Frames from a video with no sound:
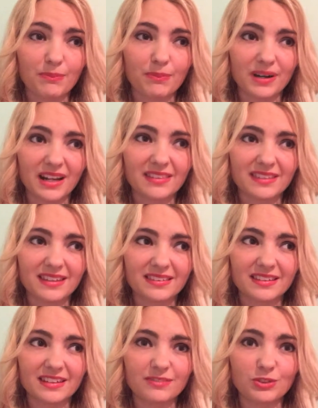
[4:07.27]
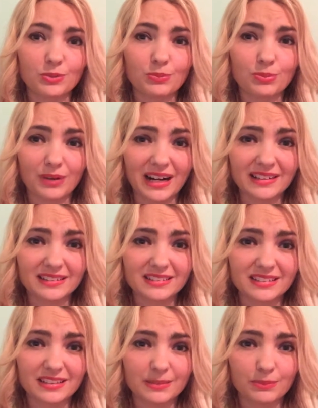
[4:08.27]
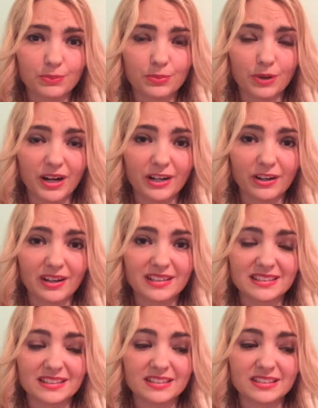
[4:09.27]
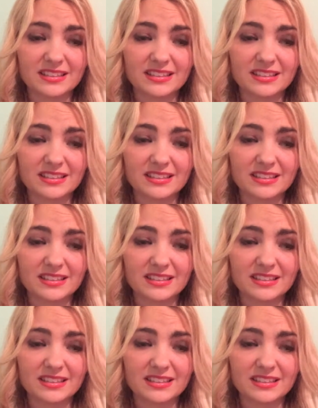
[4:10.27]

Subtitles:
but I think that if you practice in them prior and